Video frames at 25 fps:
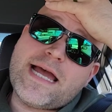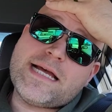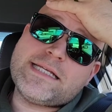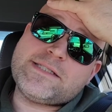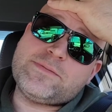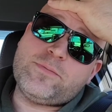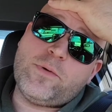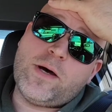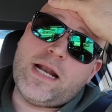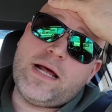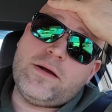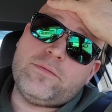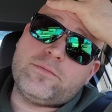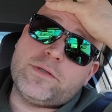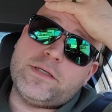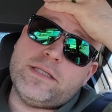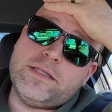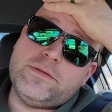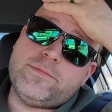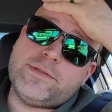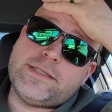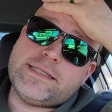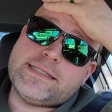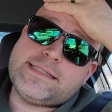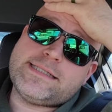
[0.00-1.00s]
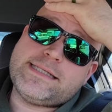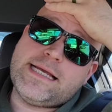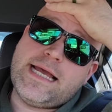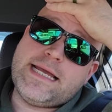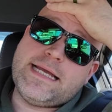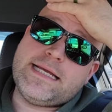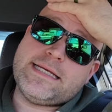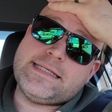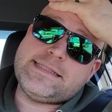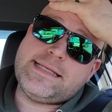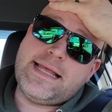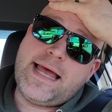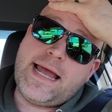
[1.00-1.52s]
guess what I really want to
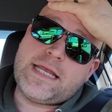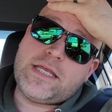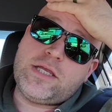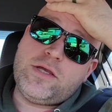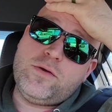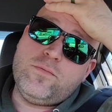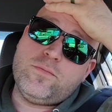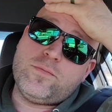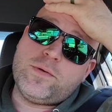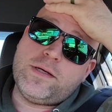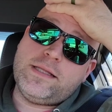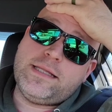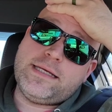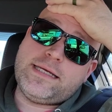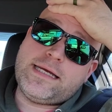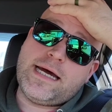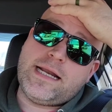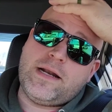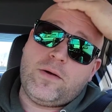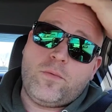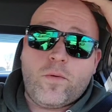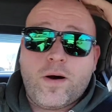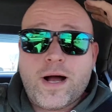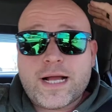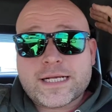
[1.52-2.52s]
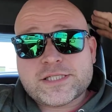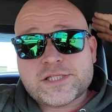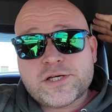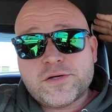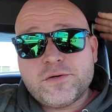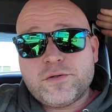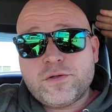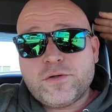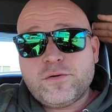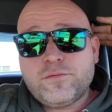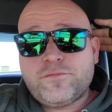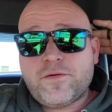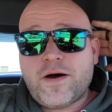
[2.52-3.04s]
say is like you really got to watch who
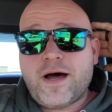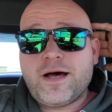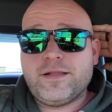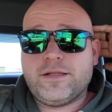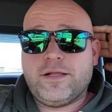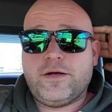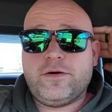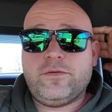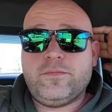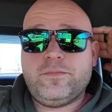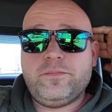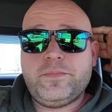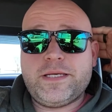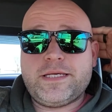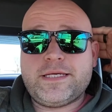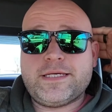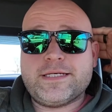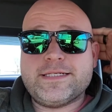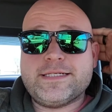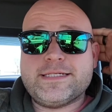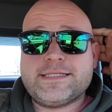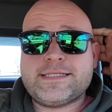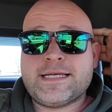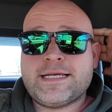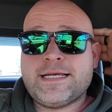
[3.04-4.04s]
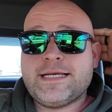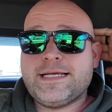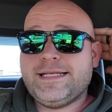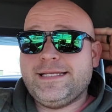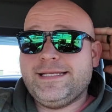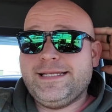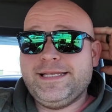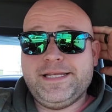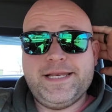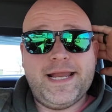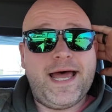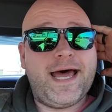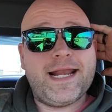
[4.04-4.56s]
you follow because
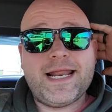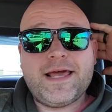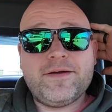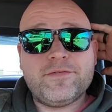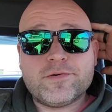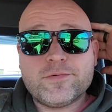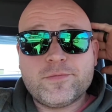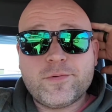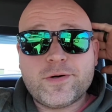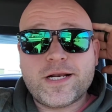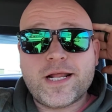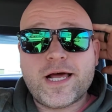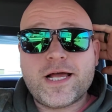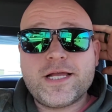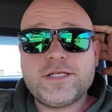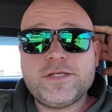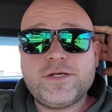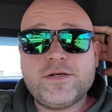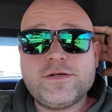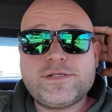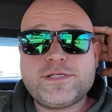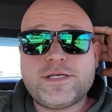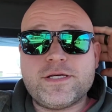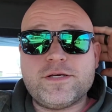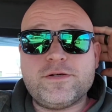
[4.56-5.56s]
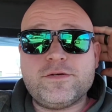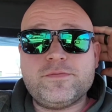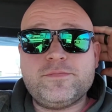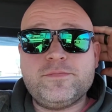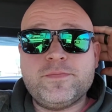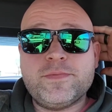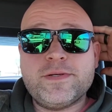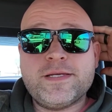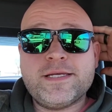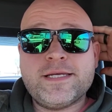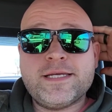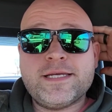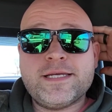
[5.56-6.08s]
not everyone on YouTube
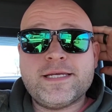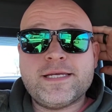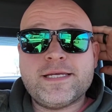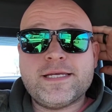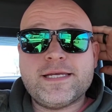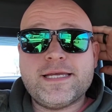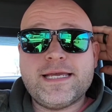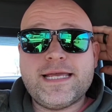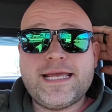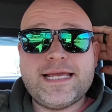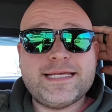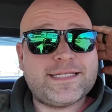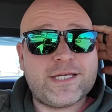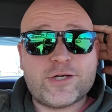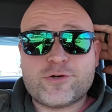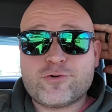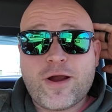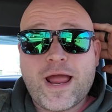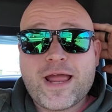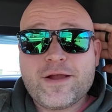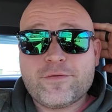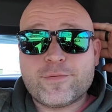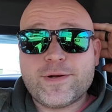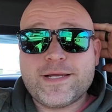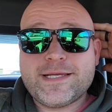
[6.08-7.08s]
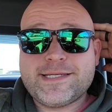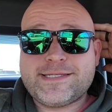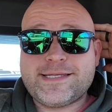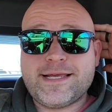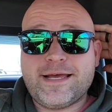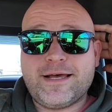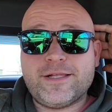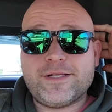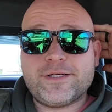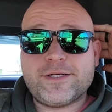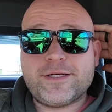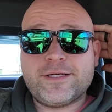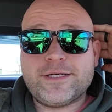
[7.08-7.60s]
is a great
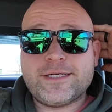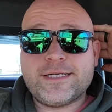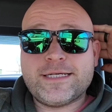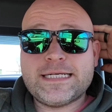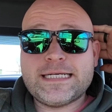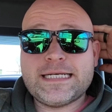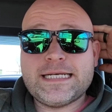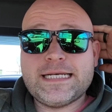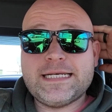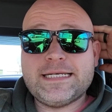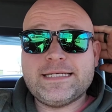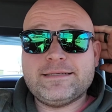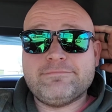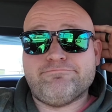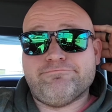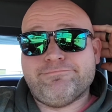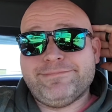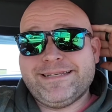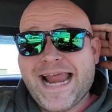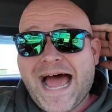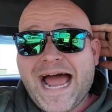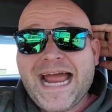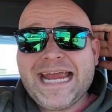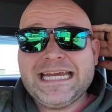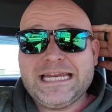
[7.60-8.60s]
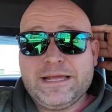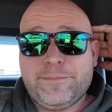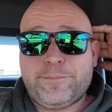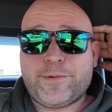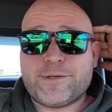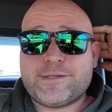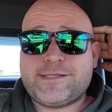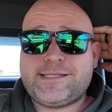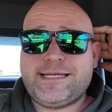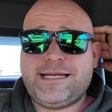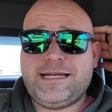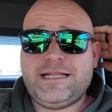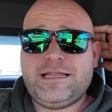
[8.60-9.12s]
reseller.
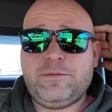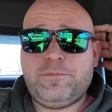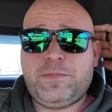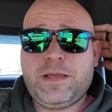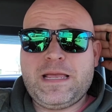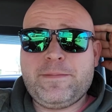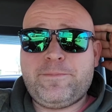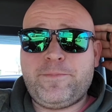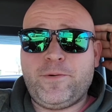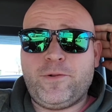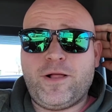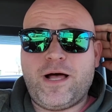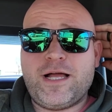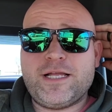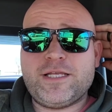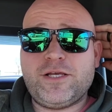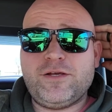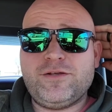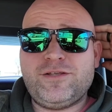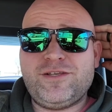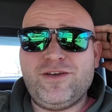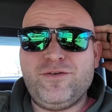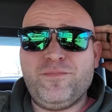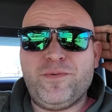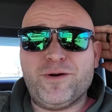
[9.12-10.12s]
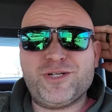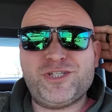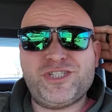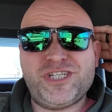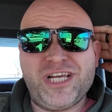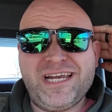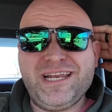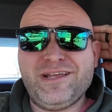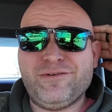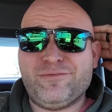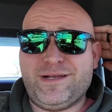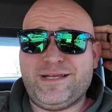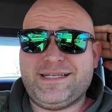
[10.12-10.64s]
90% of the people on YouTube are
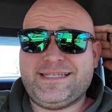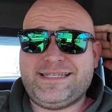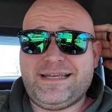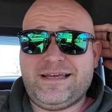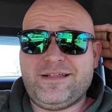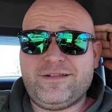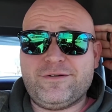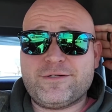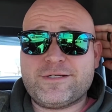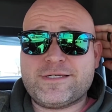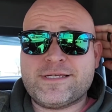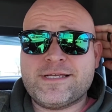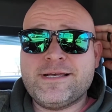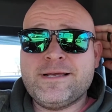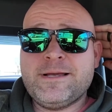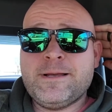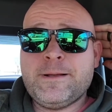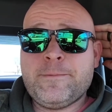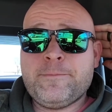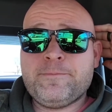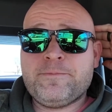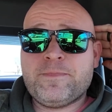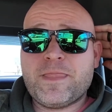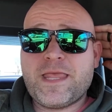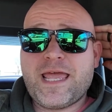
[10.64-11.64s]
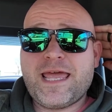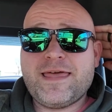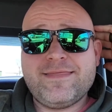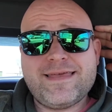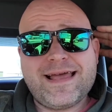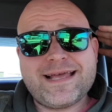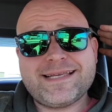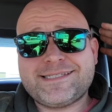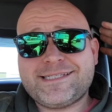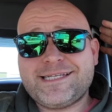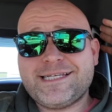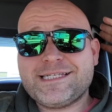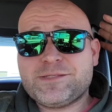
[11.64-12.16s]
shitty resellers. And
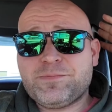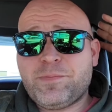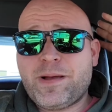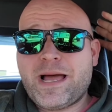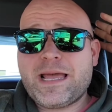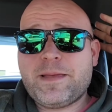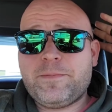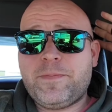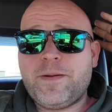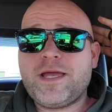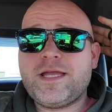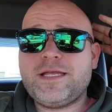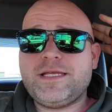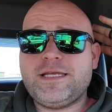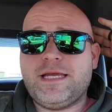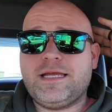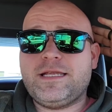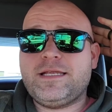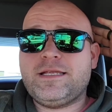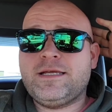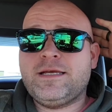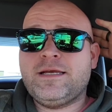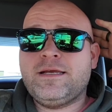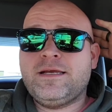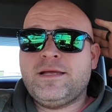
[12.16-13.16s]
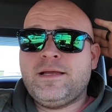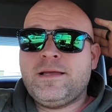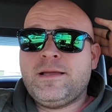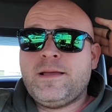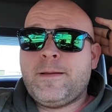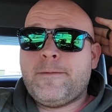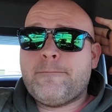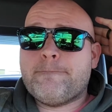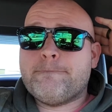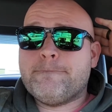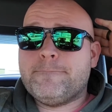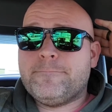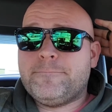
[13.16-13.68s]
that's just my opinion.
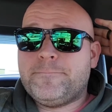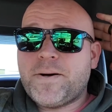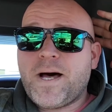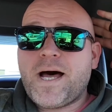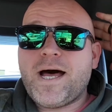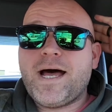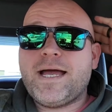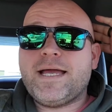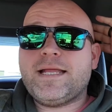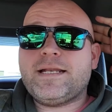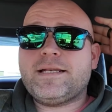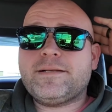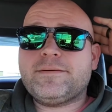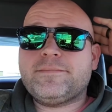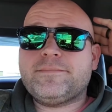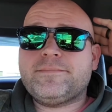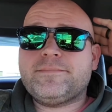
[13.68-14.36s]
But